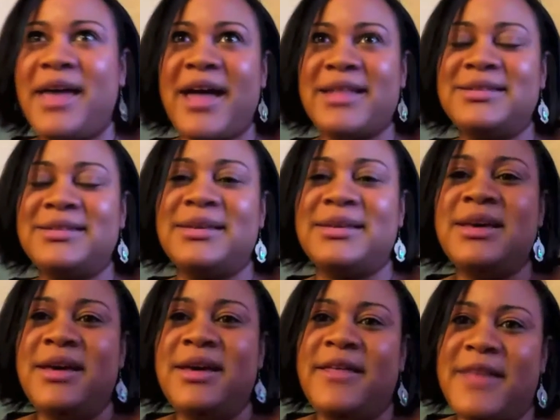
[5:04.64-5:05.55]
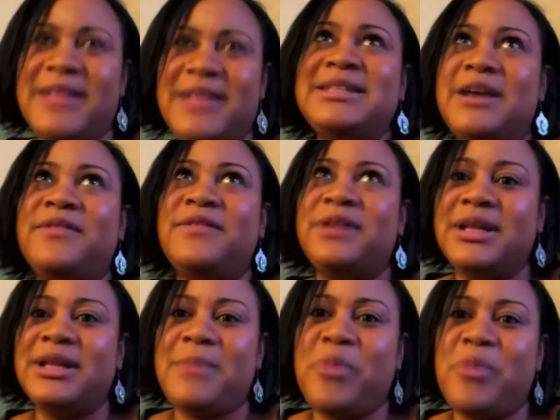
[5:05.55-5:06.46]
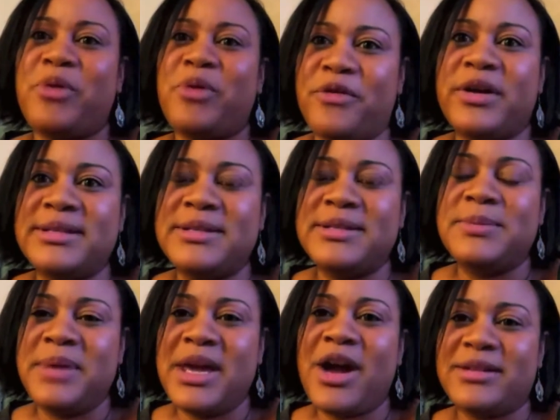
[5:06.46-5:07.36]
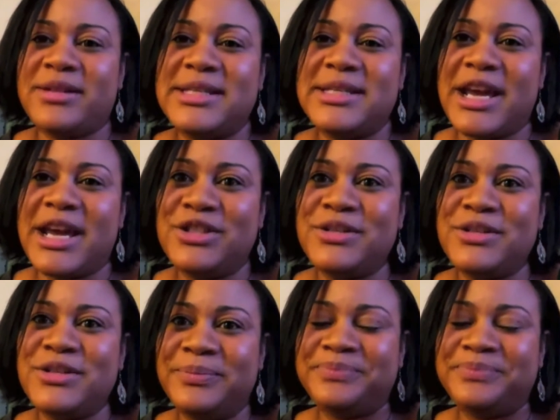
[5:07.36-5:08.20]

that's that's definitely my preference, being on stage.